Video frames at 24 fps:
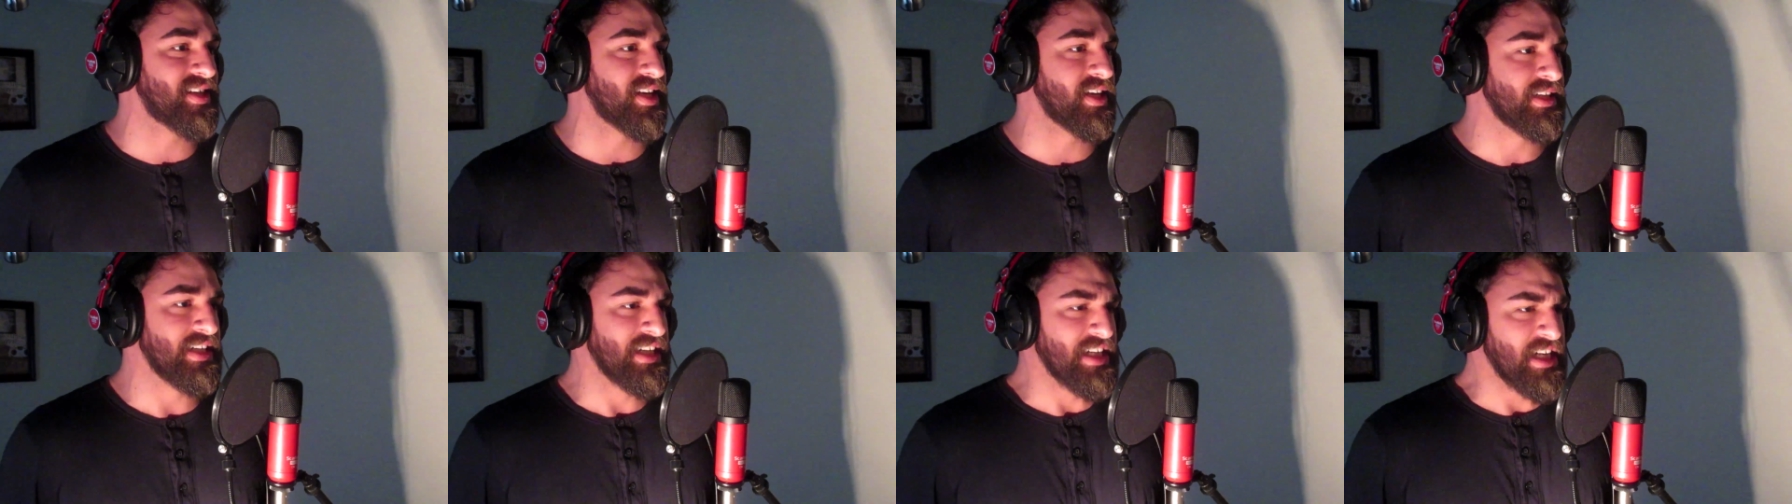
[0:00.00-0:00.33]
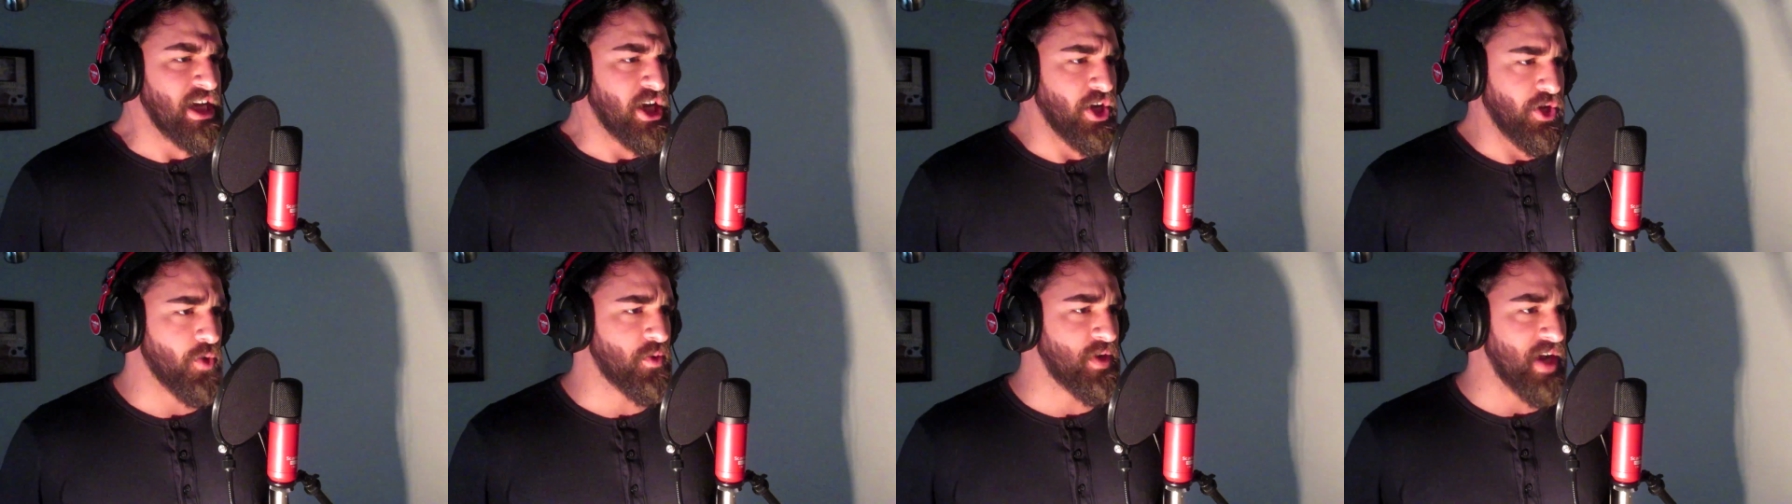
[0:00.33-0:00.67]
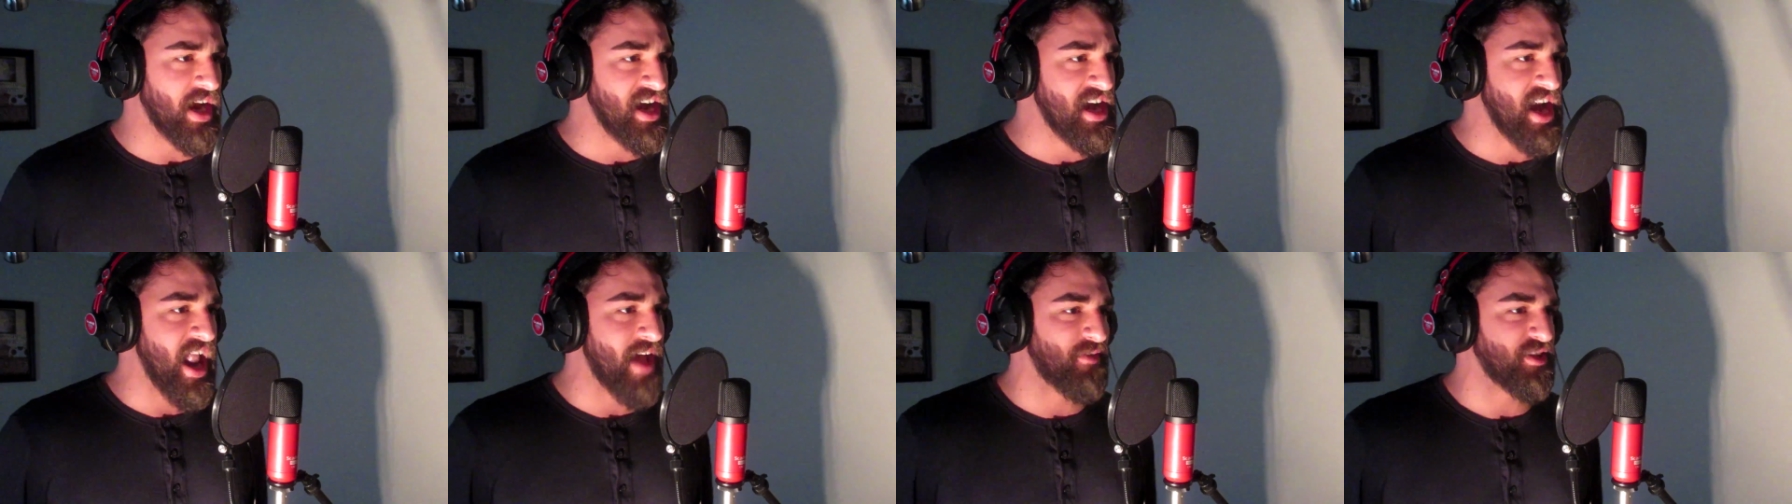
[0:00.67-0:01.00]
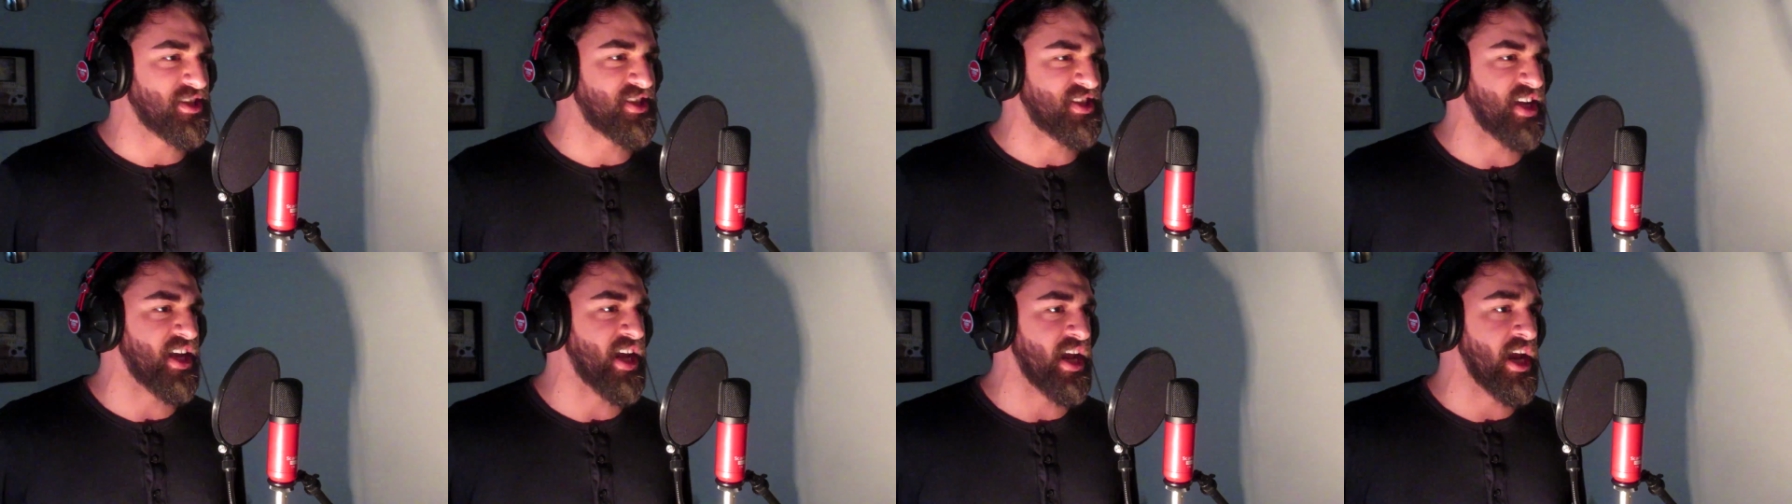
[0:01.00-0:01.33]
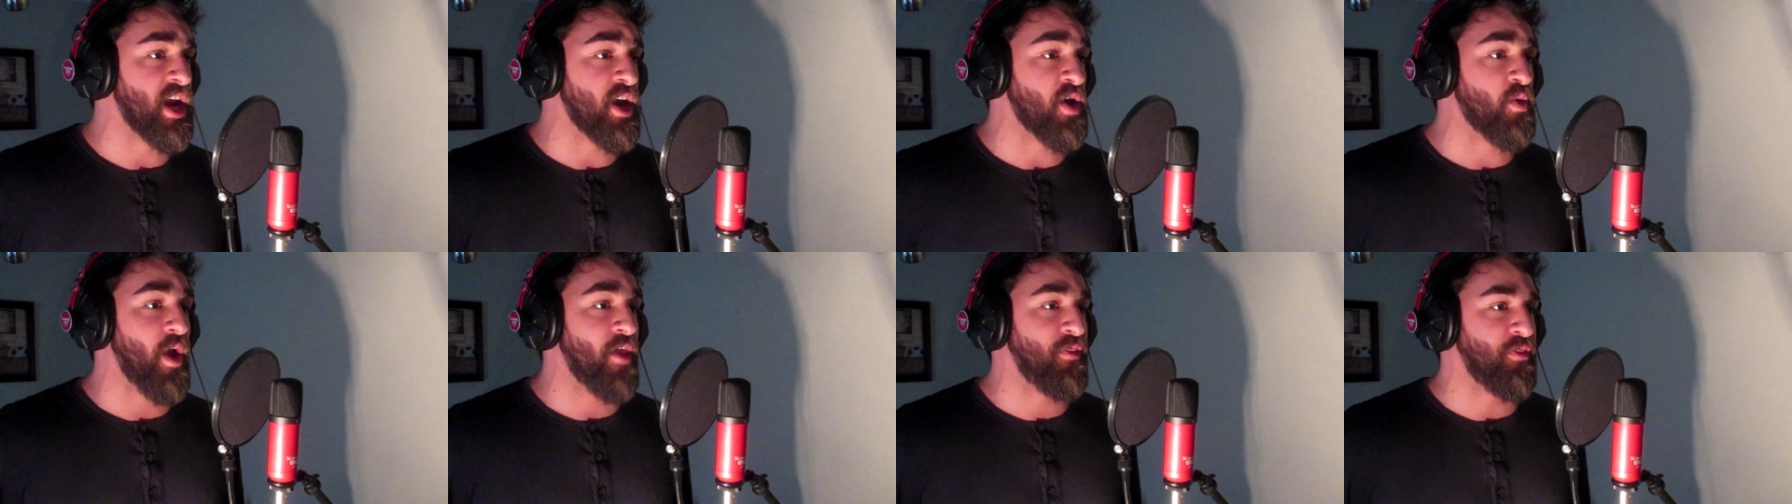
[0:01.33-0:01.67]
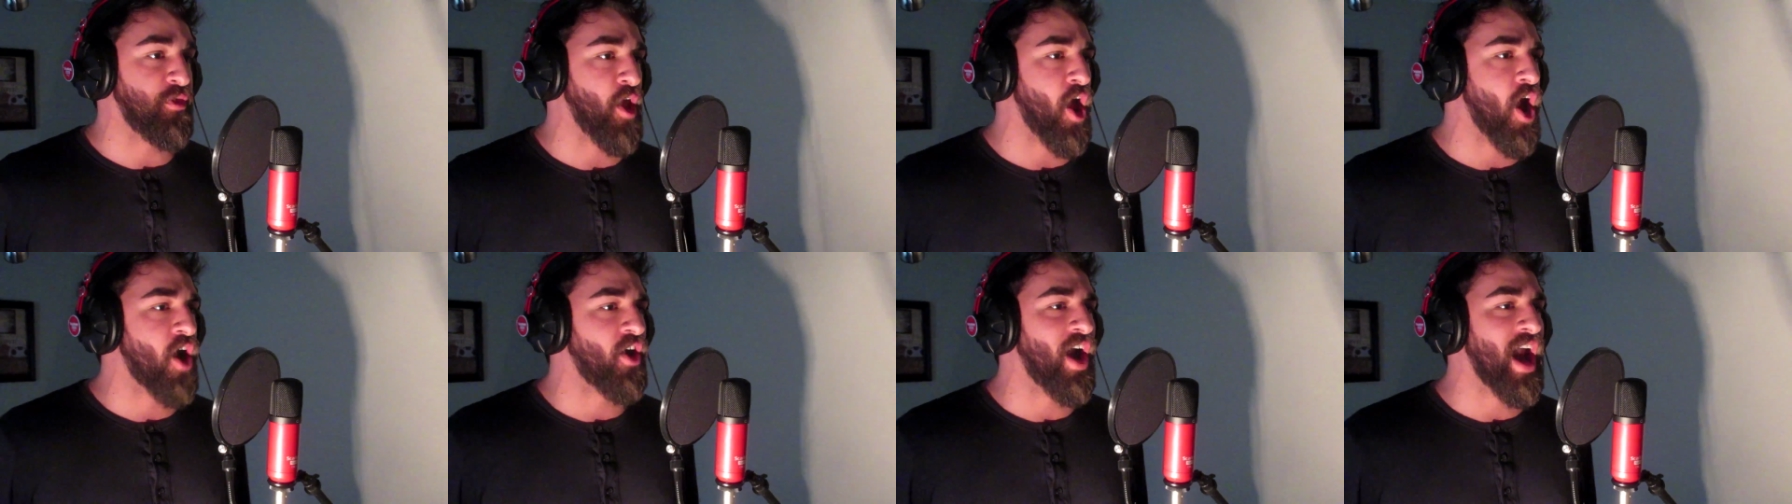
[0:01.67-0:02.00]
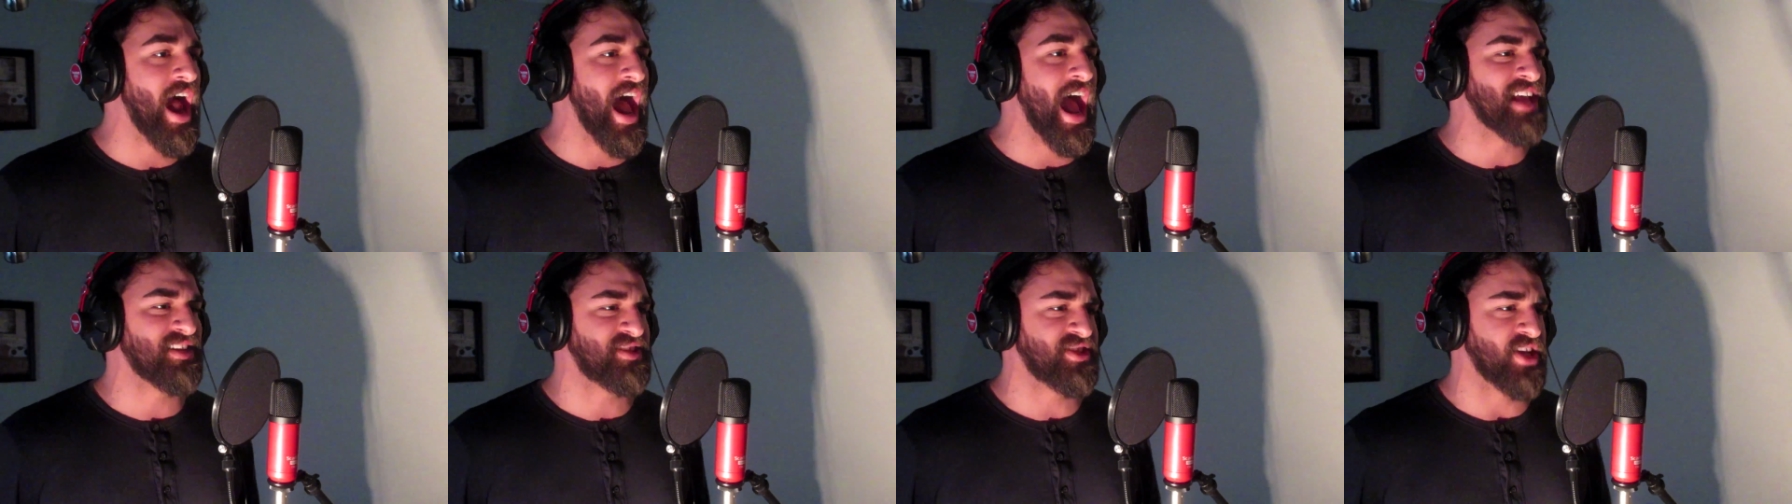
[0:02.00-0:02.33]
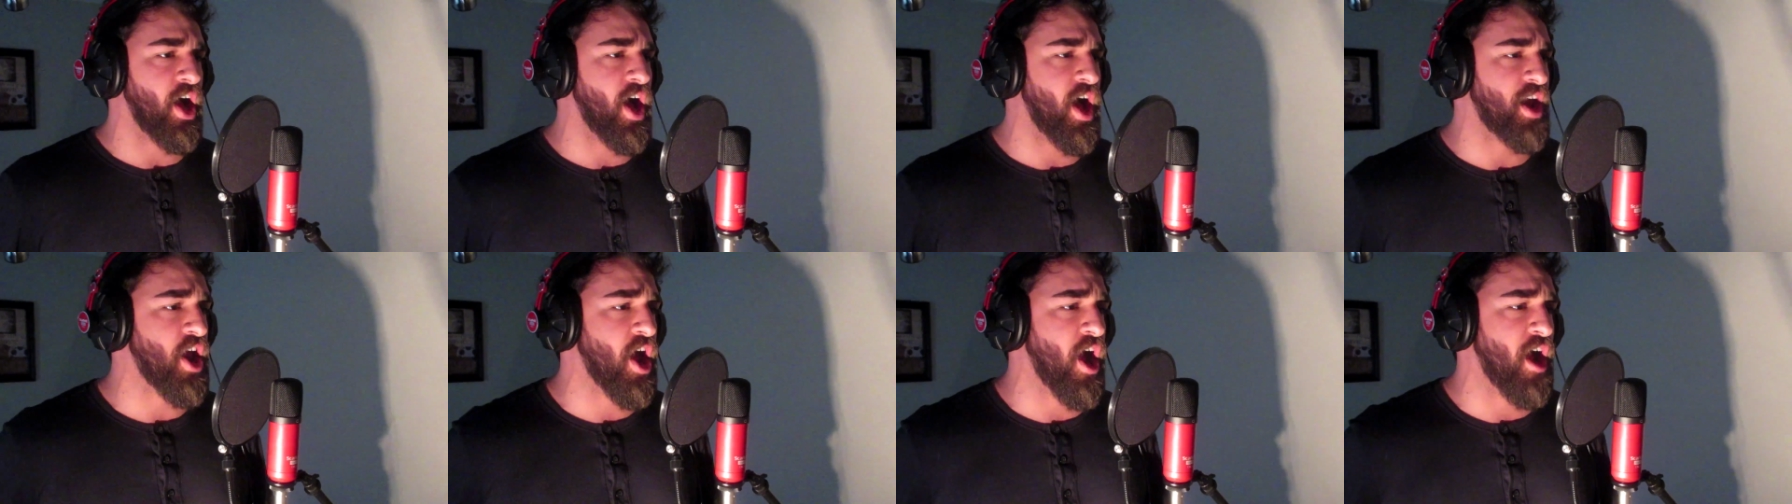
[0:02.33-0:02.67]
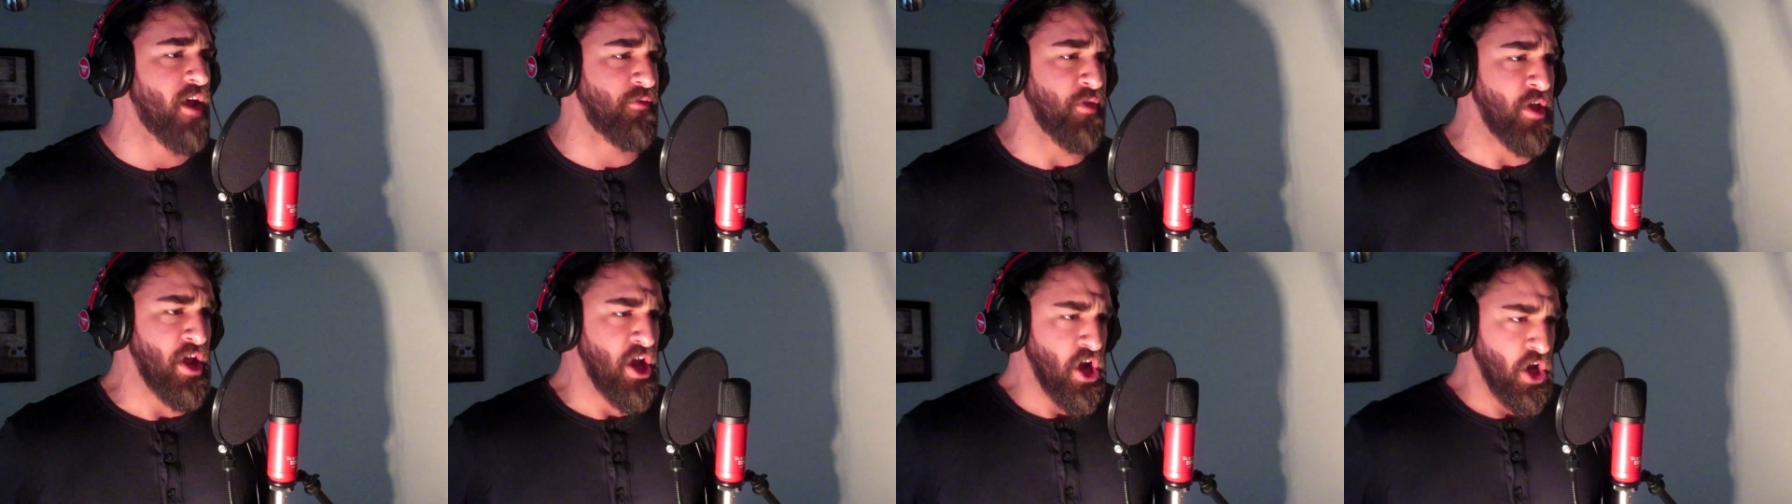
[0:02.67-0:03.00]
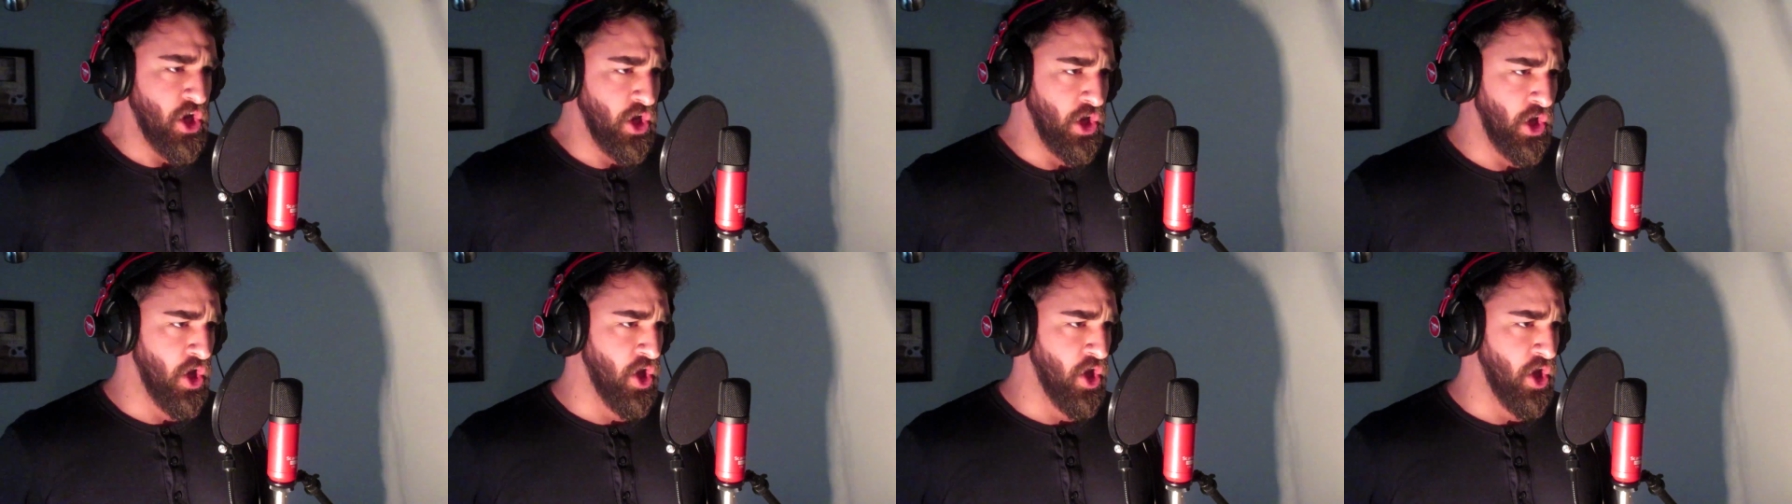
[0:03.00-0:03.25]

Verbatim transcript: You can never see it with your eyes on earth.